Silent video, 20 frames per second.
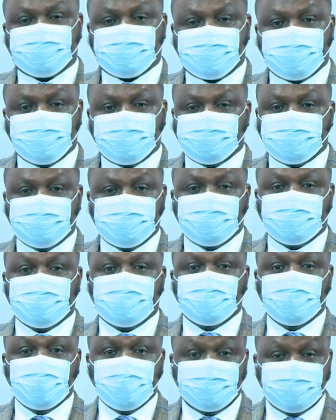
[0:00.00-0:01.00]
of stone
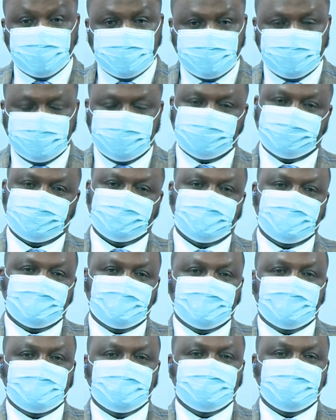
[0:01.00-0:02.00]
globally
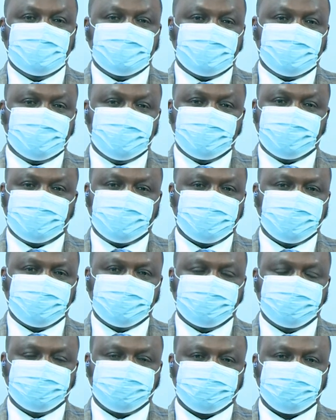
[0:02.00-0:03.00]
is due
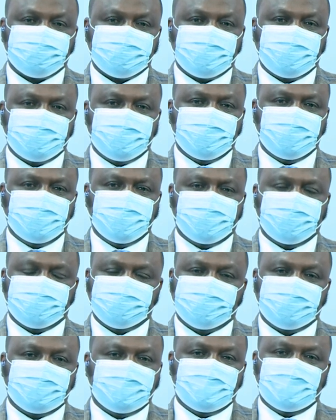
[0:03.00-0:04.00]
to, you
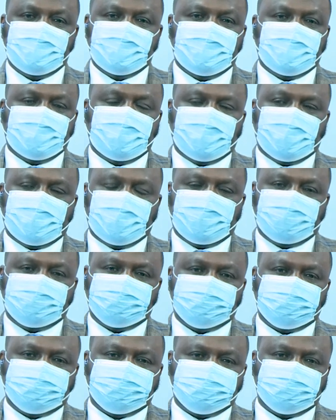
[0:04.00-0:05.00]
know,
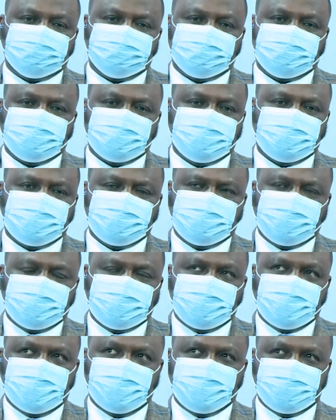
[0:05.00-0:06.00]
um,
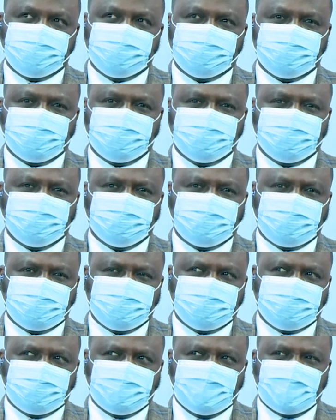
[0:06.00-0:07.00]
you know,
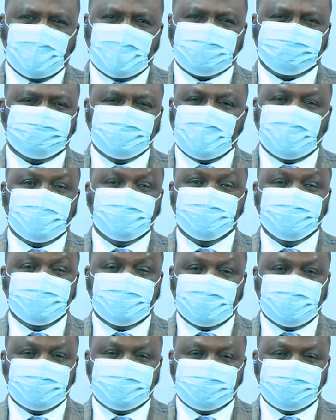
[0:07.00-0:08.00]
has been
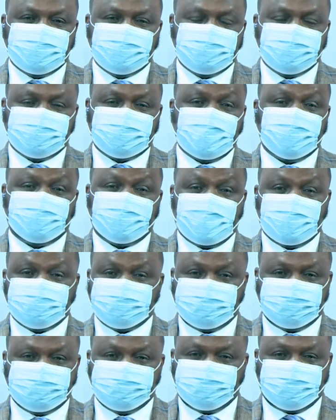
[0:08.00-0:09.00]
alluded,
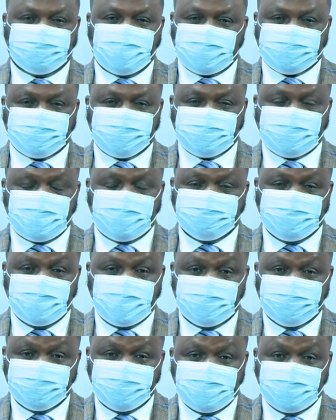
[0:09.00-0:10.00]
several factors have
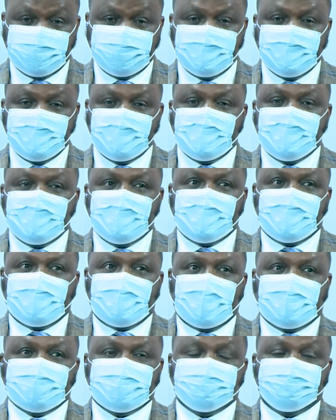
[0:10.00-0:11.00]
been alluded,
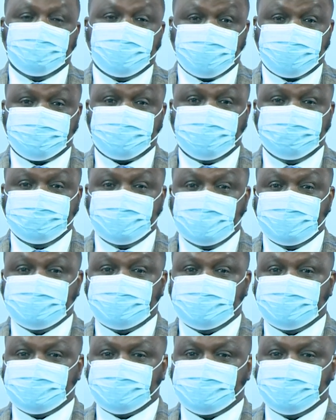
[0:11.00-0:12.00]
and the most
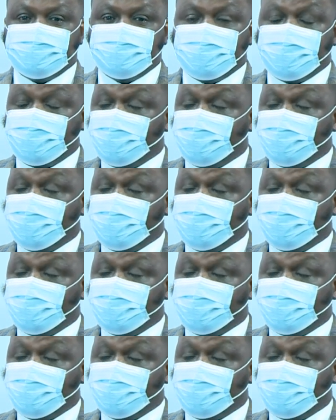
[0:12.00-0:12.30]
prominent is